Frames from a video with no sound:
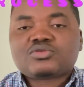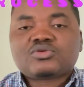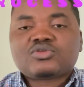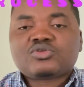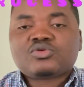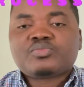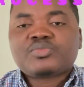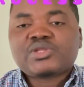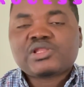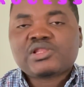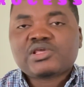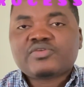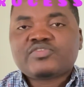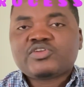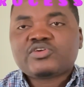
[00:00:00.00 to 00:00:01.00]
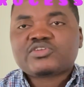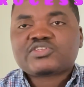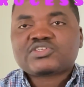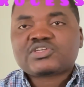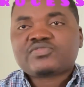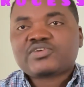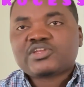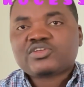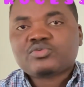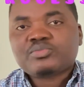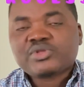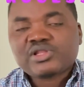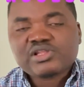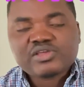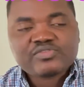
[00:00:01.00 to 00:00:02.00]
you believe in yourself and you
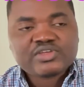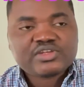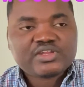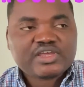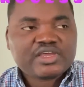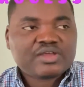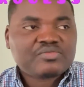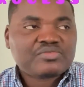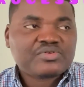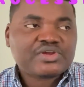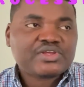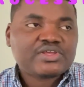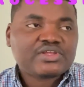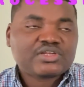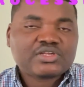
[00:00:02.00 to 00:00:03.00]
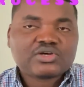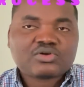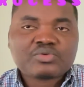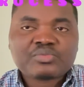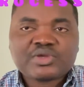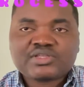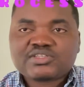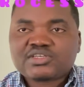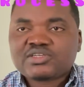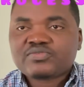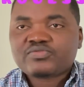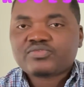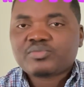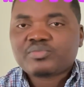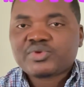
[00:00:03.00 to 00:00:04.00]
believe in every document and
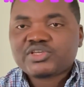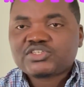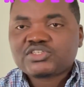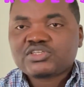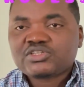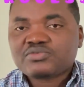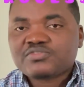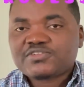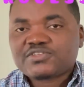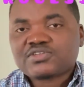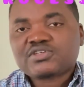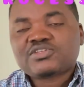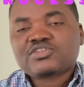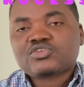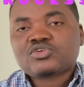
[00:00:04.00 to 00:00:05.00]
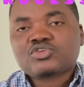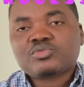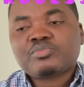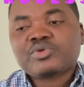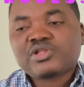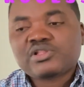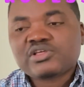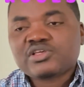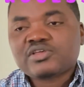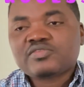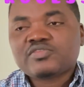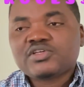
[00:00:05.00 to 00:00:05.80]
information you've sent, so you believe